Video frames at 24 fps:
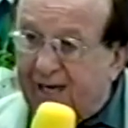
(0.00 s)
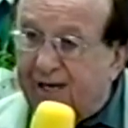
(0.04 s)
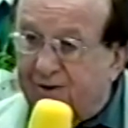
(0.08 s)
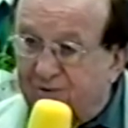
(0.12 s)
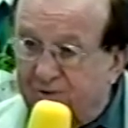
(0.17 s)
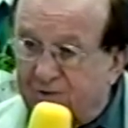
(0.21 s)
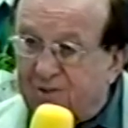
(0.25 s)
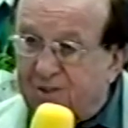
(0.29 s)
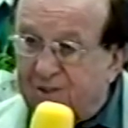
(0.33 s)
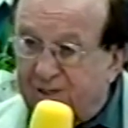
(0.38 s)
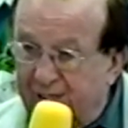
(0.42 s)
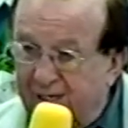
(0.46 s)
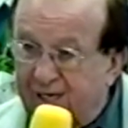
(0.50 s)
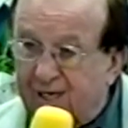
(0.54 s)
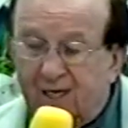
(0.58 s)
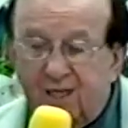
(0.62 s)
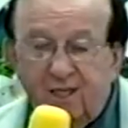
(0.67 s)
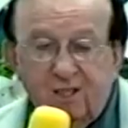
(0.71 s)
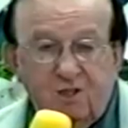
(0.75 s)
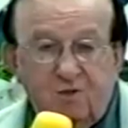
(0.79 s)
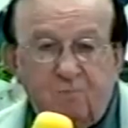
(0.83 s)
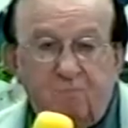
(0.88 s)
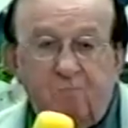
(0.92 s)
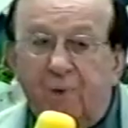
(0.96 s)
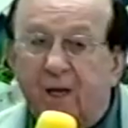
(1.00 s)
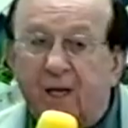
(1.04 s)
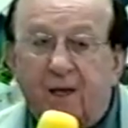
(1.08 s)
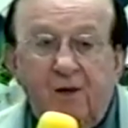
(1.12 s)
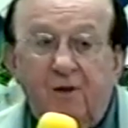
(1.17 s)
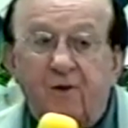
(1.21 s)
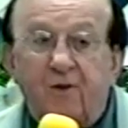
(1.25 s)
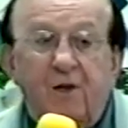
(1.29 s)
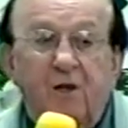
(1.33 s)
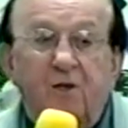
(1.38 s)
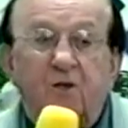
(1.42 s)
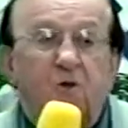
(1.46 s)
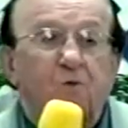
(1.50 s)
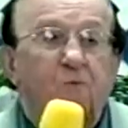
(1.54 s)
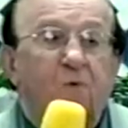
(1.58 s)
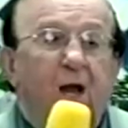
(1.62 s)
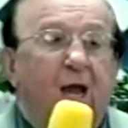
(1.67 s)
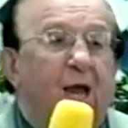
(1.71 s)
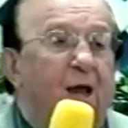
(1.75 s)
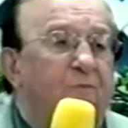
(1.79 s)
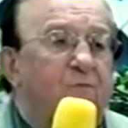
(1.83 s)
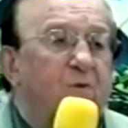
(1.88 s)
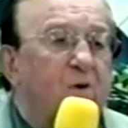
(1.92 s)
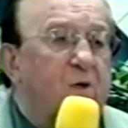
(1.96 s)
you'll find out it is
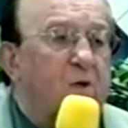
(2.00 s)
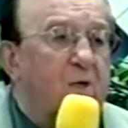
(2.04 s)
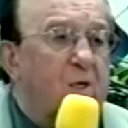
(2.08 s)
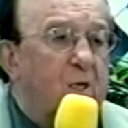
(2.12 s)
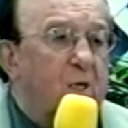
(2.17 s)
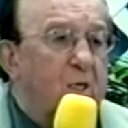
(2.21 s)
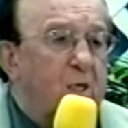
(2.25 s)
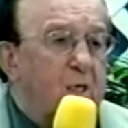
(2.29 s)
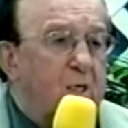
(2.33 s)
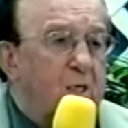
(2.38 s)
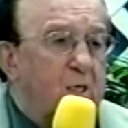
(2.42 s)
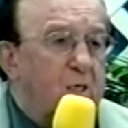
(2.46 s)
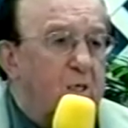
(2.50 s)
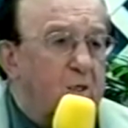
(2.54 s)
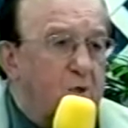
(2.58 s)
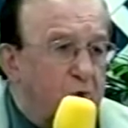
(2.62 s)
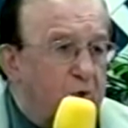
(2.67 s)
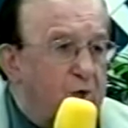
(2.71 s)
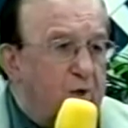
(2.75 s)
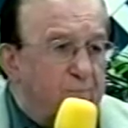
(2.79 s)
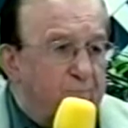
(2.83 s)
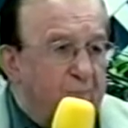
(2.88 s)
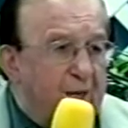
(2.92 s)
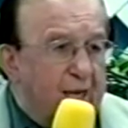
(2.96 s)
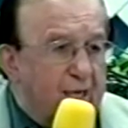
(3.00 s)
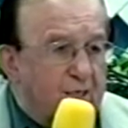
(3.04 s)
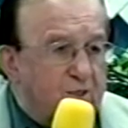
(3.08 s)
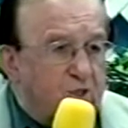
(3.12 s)
better than you ever